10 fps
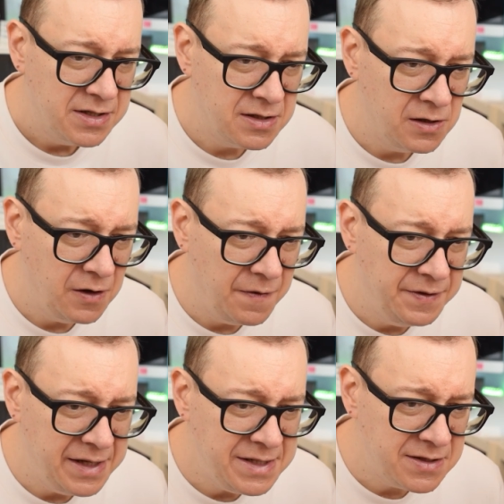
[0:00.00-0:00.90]
So
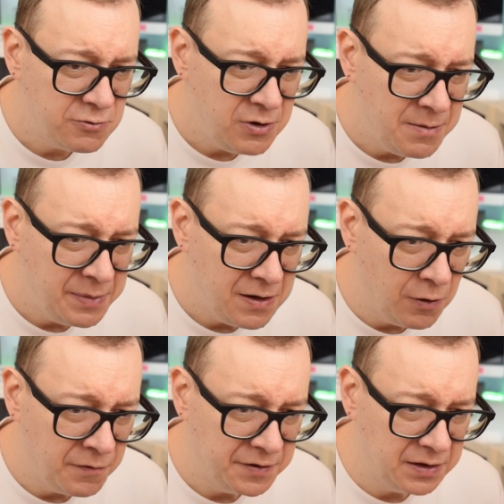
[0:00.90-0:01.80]
this will be
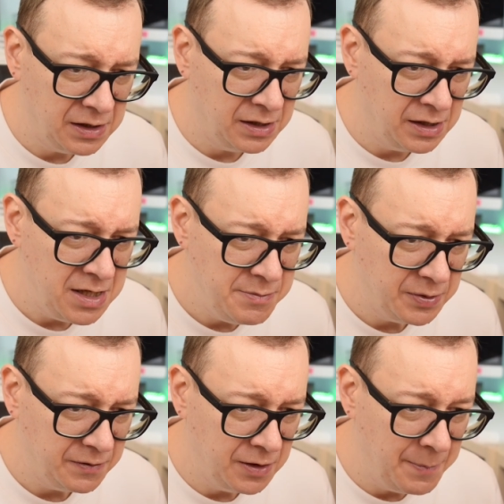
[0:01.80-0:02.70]
of type,
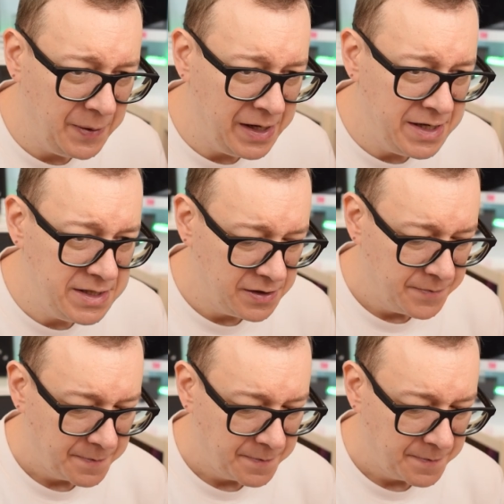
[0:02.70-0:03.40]
the page,